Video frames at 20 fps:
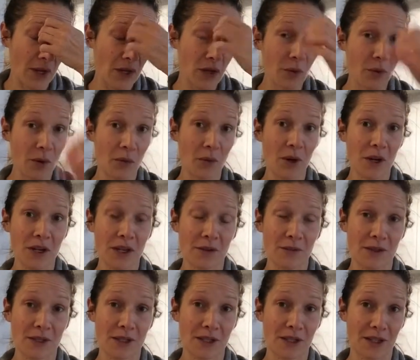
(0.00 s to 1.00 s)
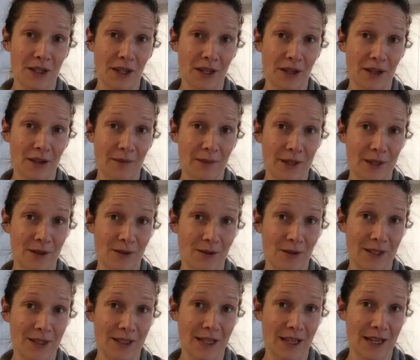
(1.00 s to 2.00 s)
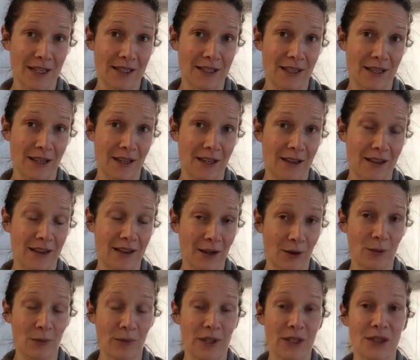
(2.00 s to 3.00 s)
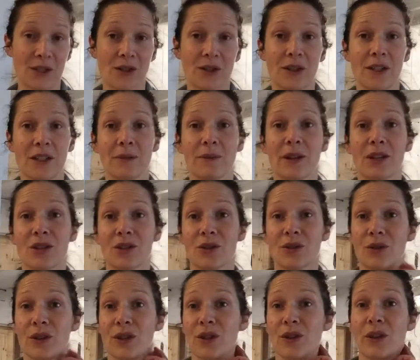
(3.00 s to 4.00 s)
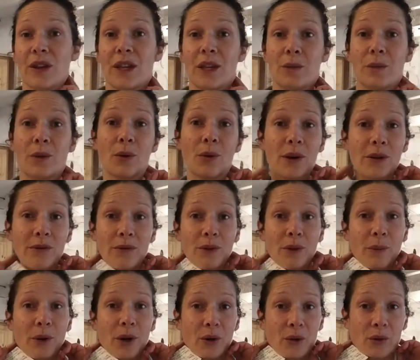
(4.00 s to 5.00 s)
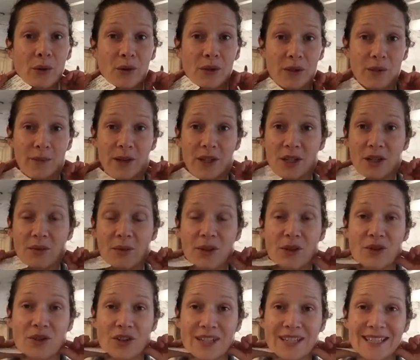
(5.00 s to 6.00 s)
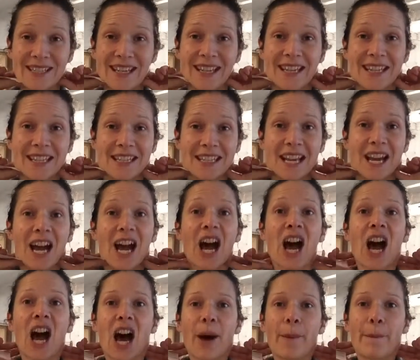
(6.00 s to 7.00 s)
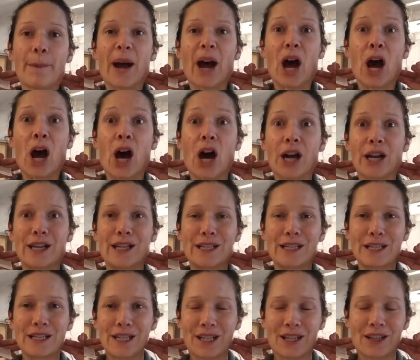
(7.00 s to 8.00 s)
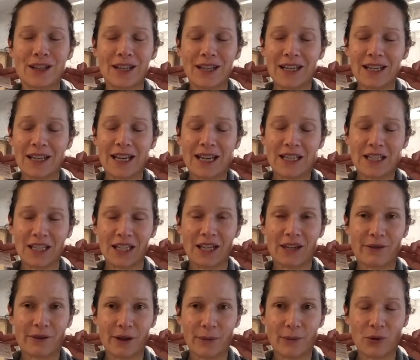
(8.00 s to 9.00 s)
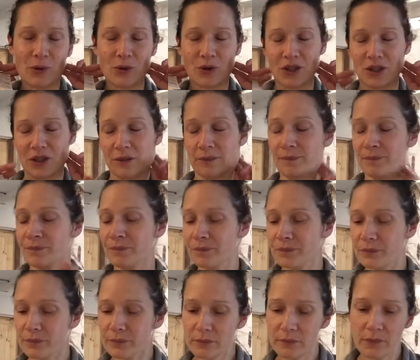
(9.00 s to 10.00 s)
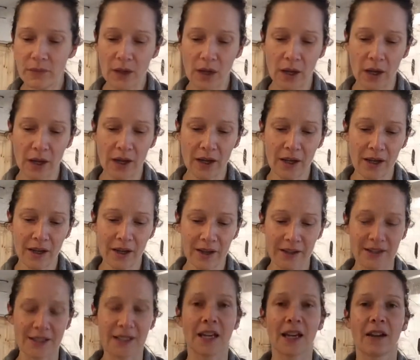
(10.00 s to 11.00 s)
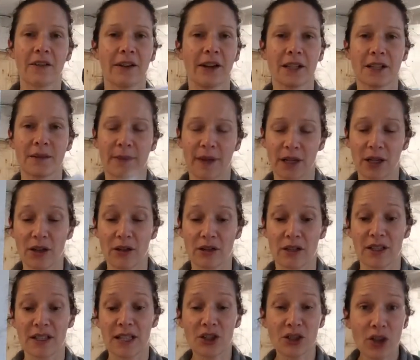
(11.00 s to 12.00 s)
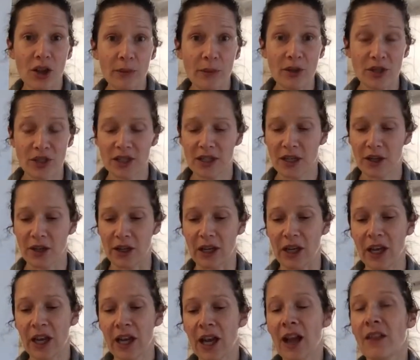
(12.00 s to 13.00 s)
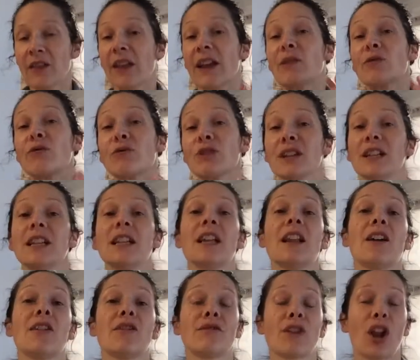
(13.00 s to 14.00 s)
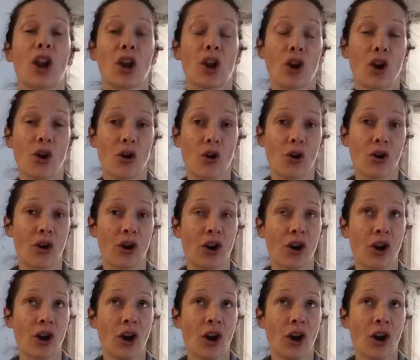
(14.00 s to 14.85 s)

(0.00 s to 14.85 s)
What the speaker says: you are working with the sternocleidomastoids as a therapist, you need to make sure that you keep away from the pulse, especially when you're trying to get behind the anterior portion. See, I've had to make notes because there's so much to tell you. They really love long